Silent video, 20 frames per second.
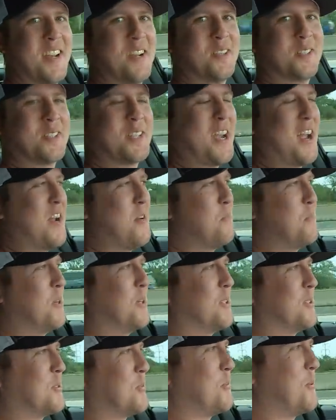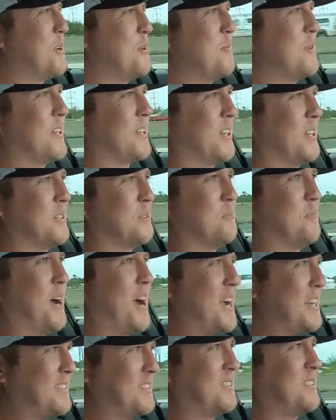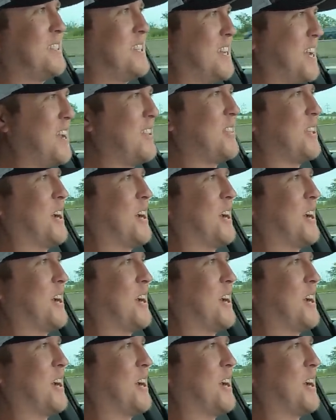And it was kind of bittersweet because my C8